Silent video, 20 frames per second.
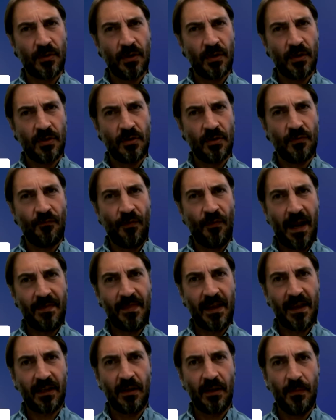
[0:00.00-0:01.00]
did you
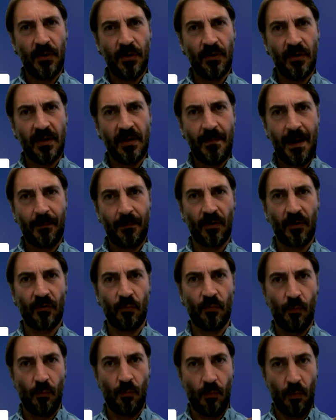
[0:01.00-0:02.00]
find that community members
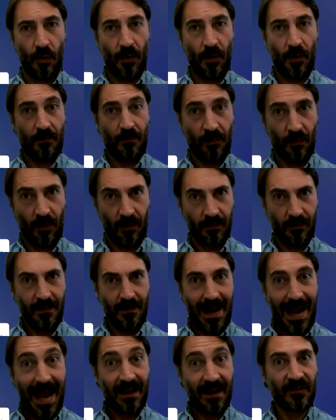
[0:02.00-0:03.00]
were
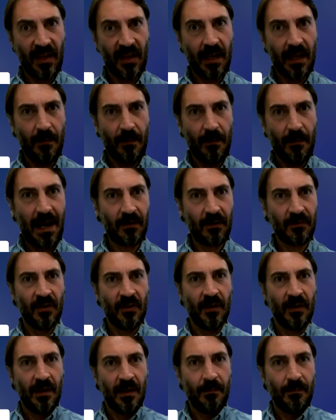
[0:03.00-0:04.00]
asking about
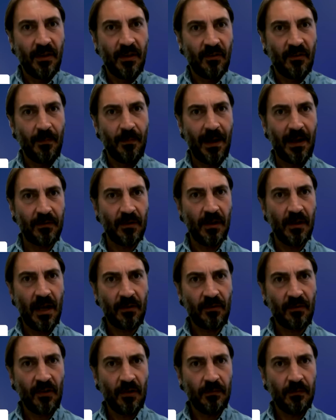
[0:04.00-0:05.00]
police about
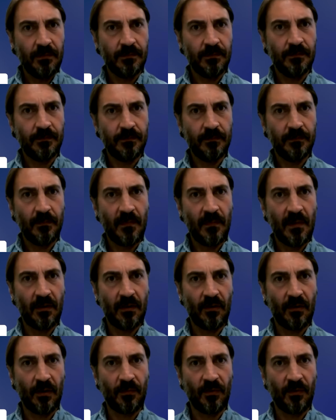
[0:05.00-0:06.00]
naloxone?
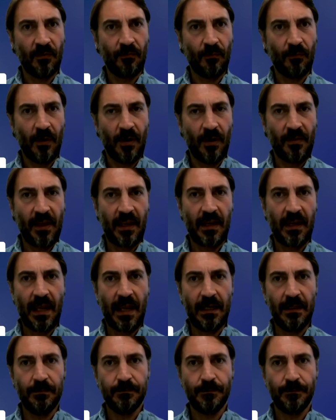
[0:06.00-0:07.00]
in terms of where they can
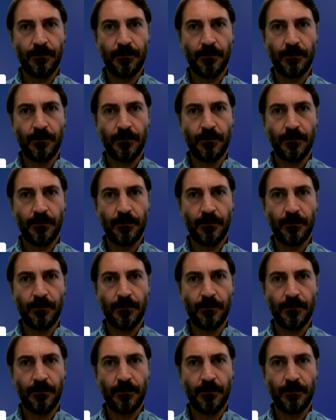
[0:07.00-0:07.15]
get it?